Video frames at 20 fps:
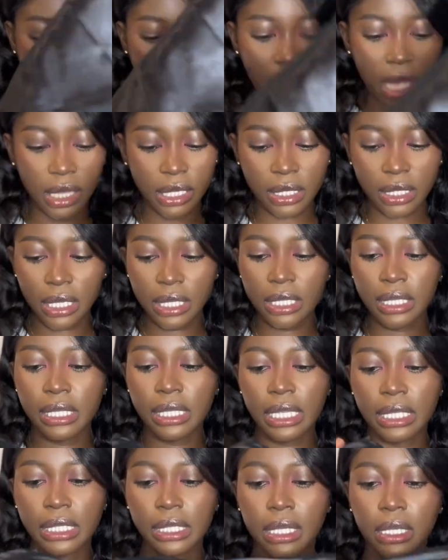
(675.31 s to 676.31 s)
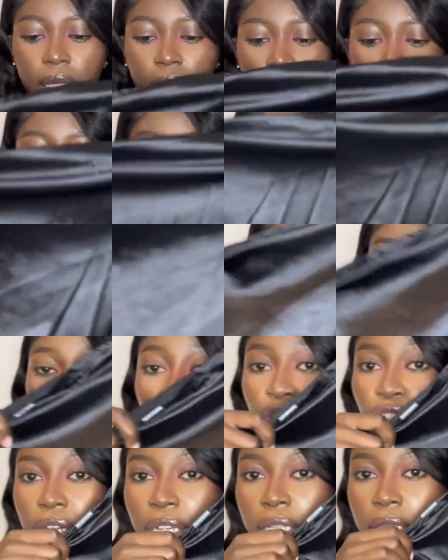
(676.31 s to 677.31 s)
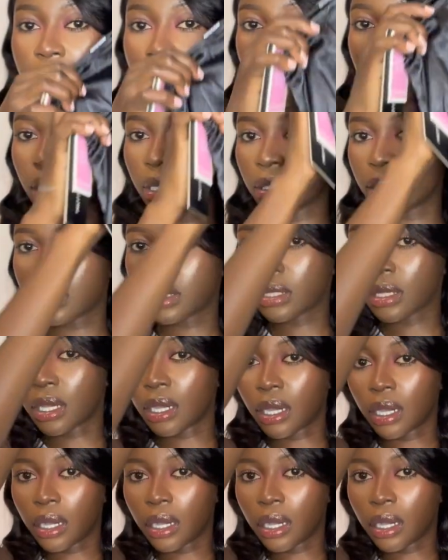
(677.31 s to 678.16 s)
is this satin black dress. It's it